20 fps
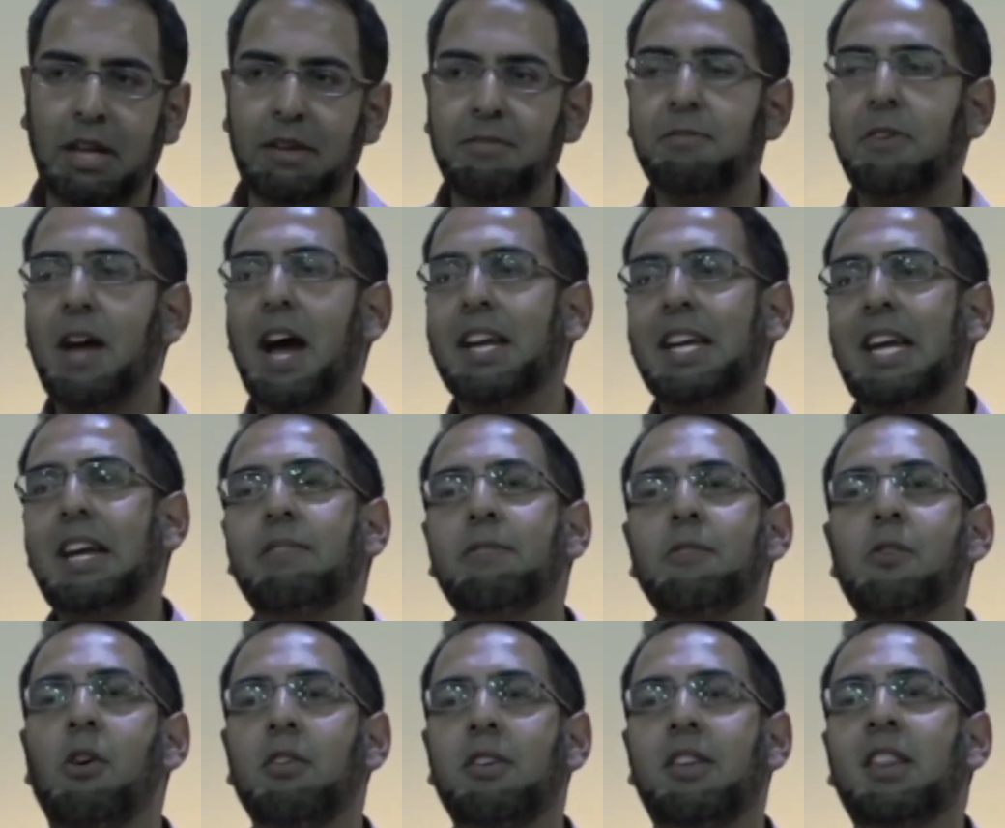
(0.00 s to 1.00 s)
In fact, if
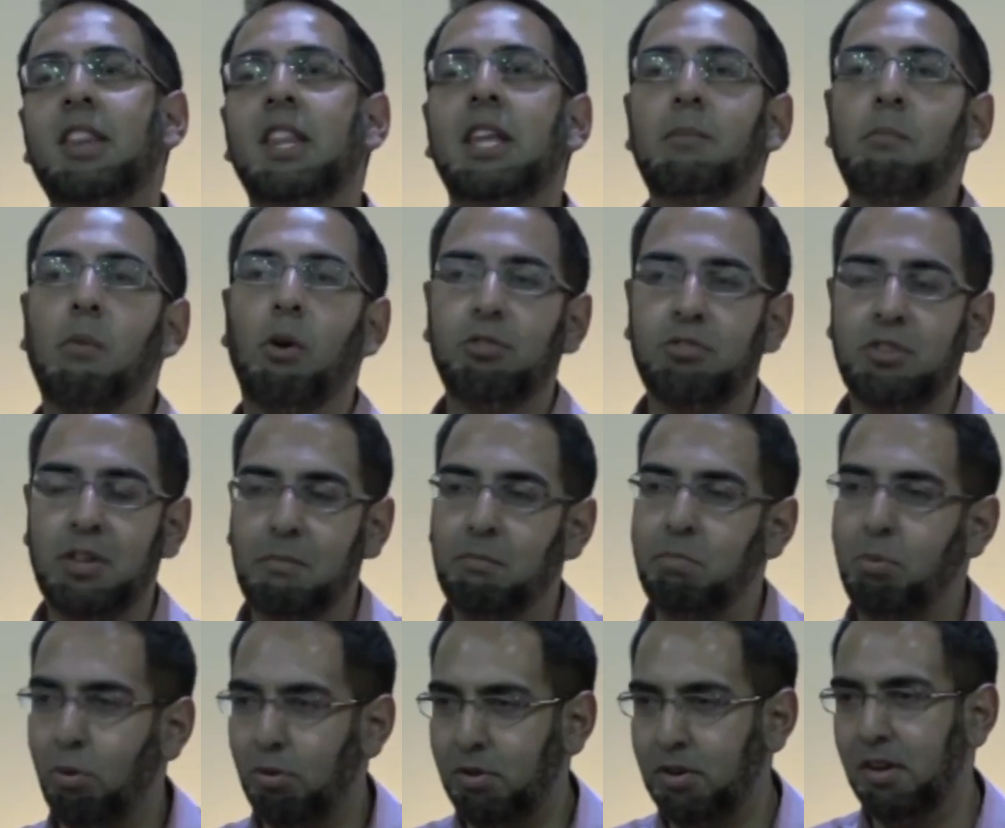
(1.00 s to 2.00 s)
not the most
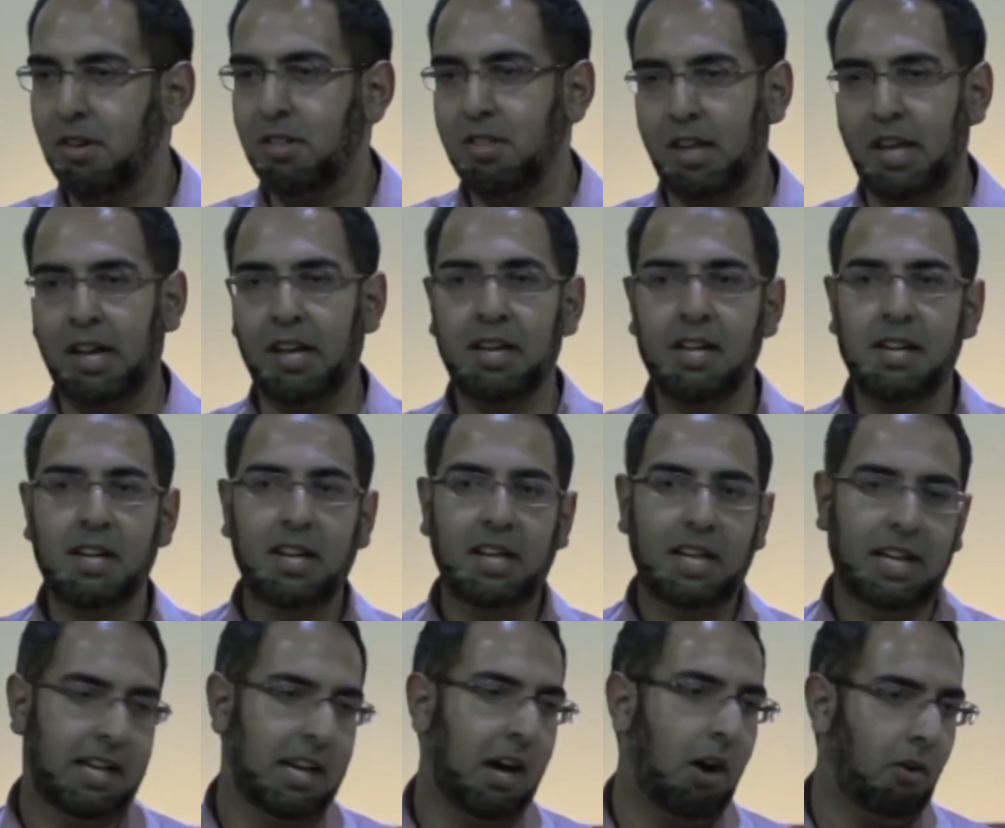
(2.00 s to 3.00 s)
important thing
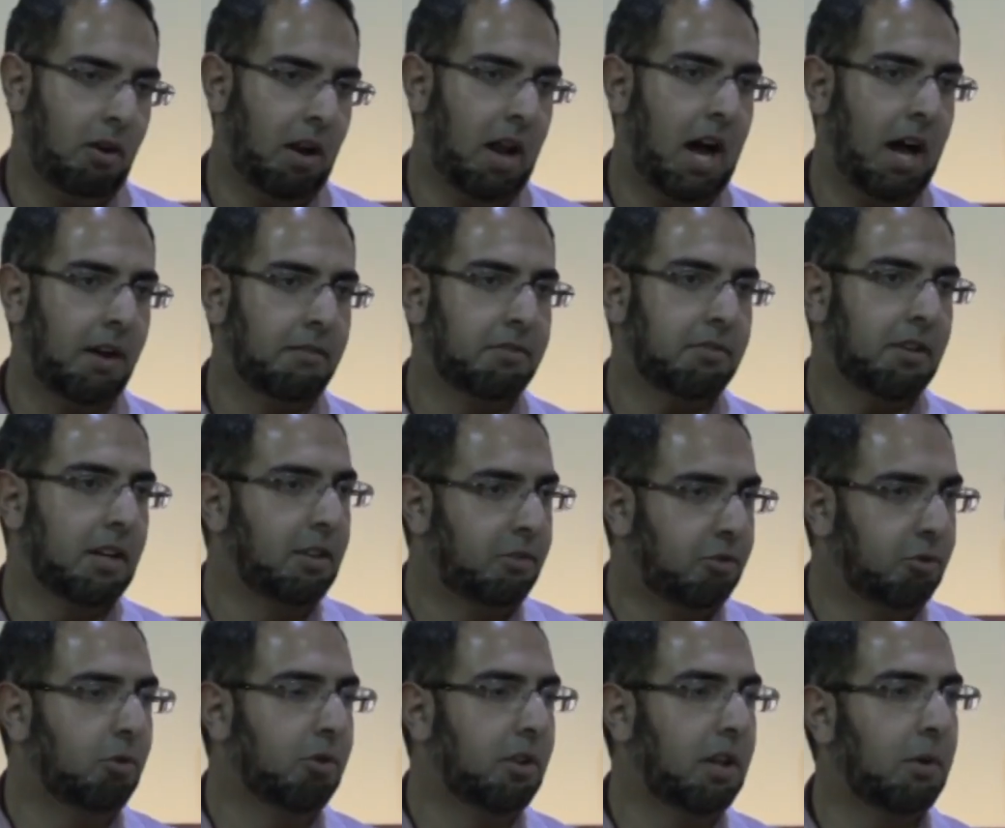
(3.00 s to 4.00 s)
in our lives. And
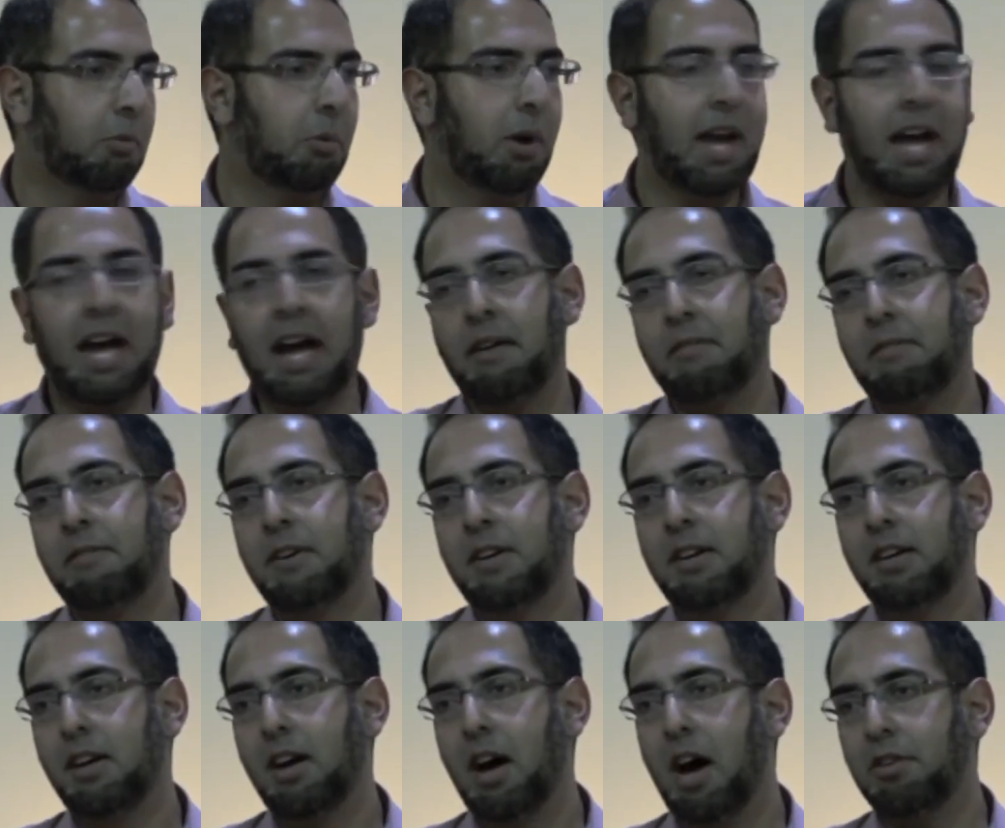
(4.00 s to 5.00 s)
it's good that we have
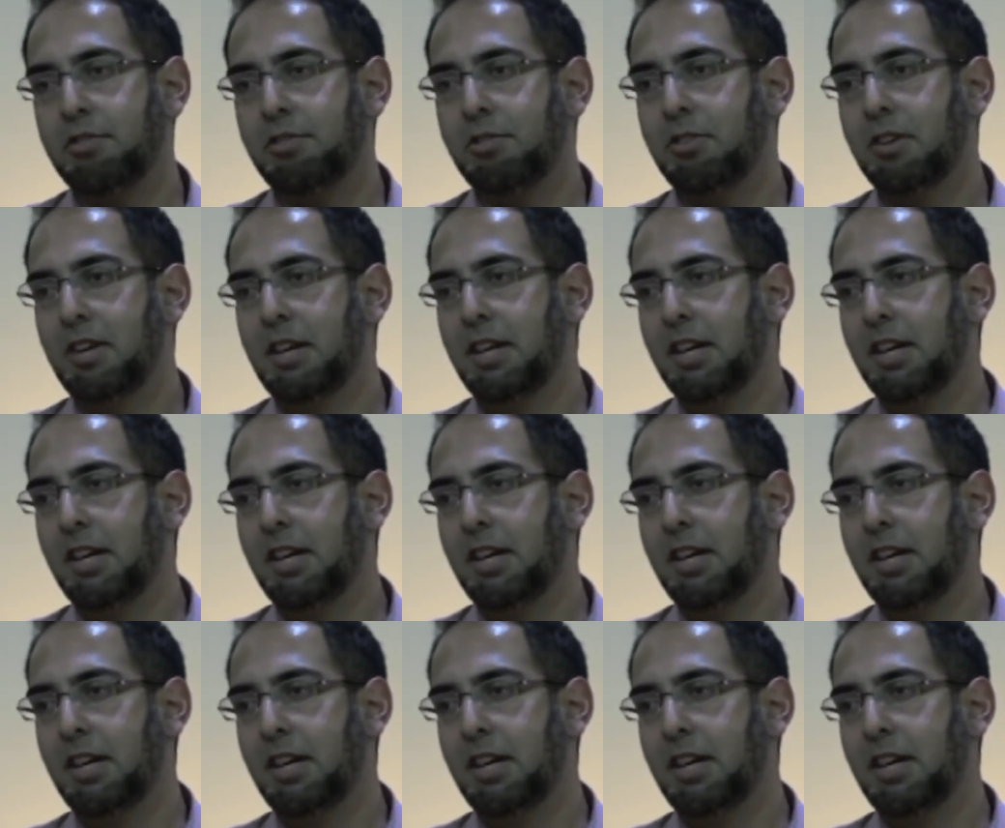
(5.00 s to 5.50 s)
us